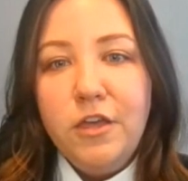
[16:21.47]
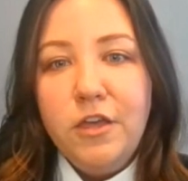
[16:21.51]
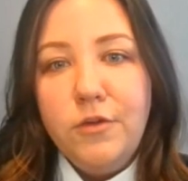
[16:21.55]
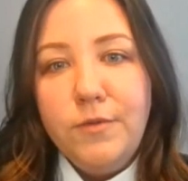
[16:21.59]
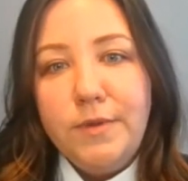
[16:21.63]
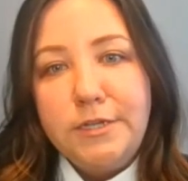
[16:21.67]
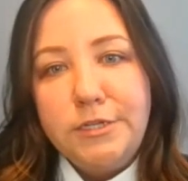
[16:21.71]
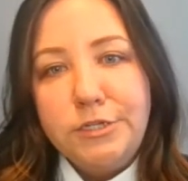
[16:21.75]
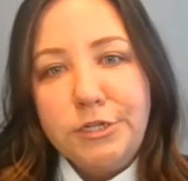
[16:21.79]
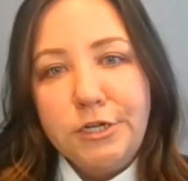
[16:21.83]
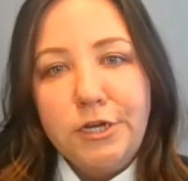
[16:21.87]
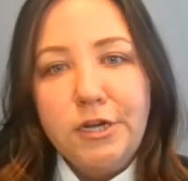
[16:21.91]

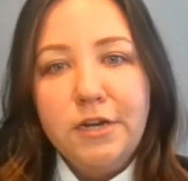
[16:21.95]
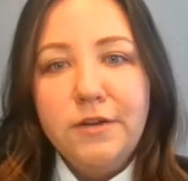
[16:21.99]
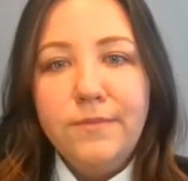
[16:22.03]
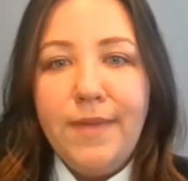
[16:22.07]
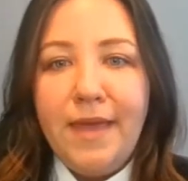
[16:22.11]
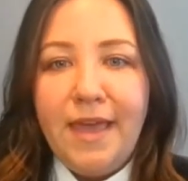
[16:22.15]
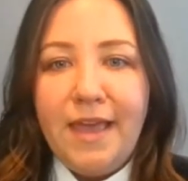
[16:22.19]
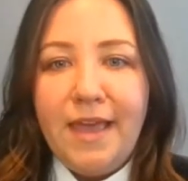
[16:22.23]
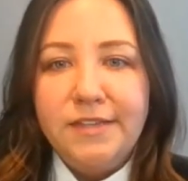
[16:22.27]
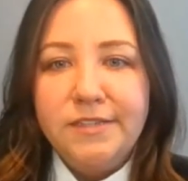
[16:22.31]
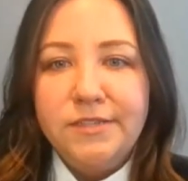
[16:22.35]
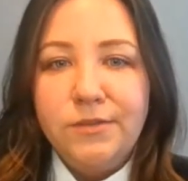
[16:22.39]
who in
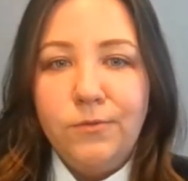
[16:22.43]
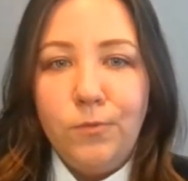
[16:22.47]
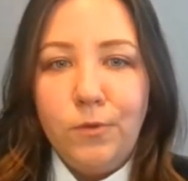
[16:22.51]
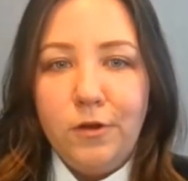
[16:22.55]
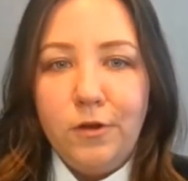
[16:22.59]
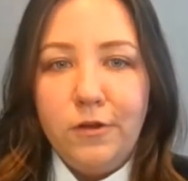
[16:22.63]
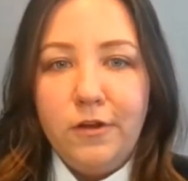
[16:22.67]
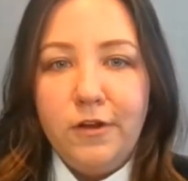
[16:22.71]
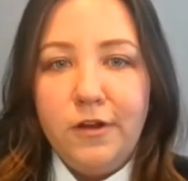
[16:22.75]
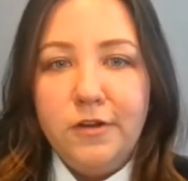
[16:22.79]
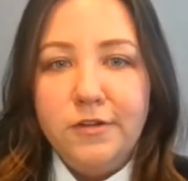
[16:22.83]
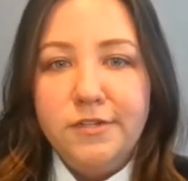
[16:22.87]
turn pays a
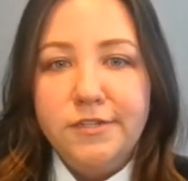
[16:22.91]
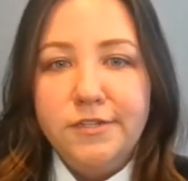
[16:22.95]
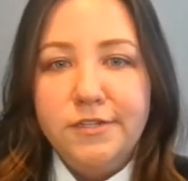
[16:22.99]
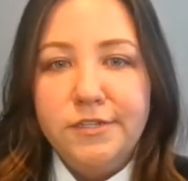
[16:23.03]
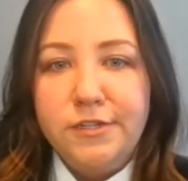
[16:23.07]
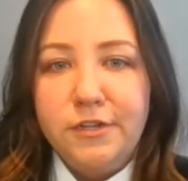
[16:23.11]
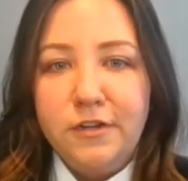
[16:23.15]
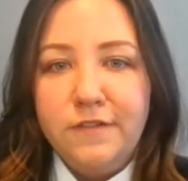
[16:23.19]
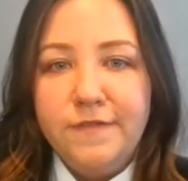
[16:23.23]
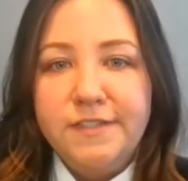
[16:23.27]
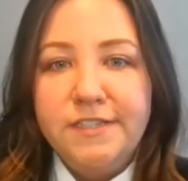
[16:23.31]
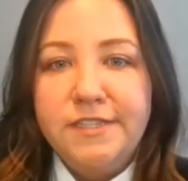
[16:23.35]
worker to
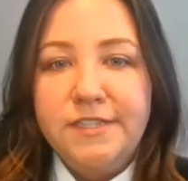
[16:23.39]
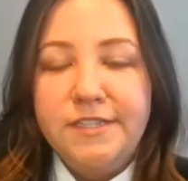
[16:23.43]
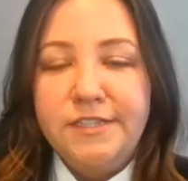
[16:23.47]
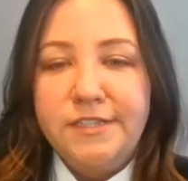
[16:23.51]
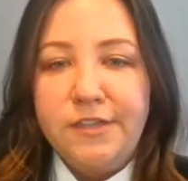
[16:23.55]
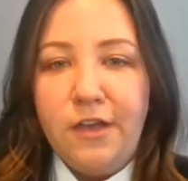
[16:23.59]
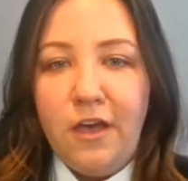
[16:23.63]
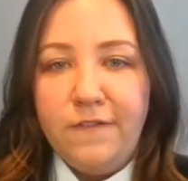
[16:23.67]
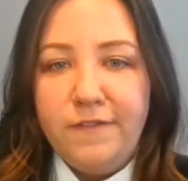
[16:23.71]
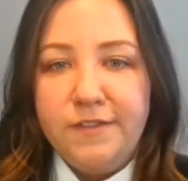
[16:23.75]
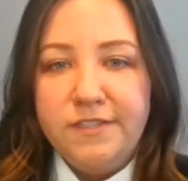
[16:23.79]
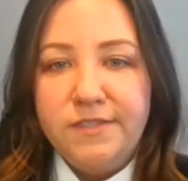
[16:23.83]
serve as
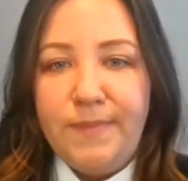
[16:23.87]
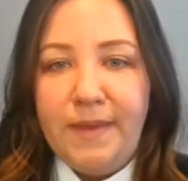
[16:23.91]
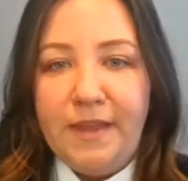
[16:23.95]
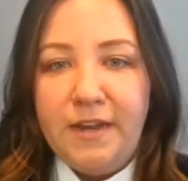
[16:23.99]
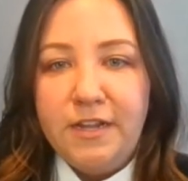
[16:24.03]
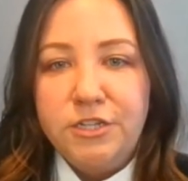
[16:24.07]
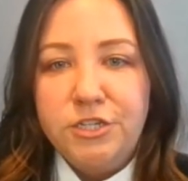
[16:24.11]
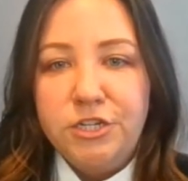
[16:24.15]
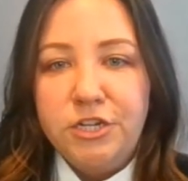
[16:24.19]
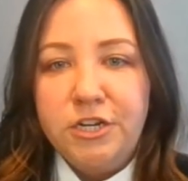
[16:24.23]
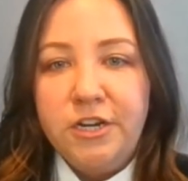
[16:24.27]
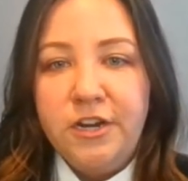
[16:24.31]
its office
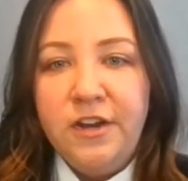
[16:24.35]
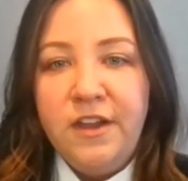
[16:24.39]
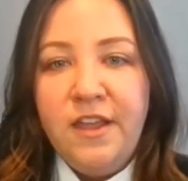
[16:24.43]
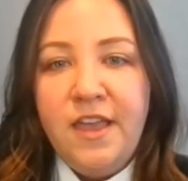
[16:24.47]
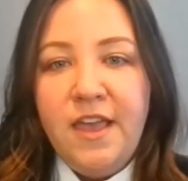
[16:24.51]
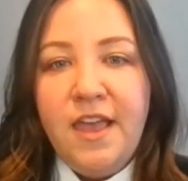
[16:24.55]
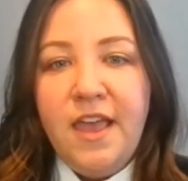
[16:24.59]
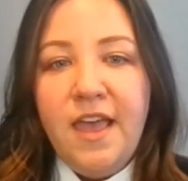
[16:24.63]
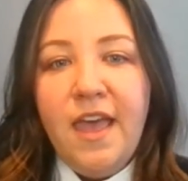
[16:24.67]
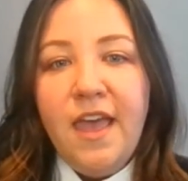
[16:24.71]
manager,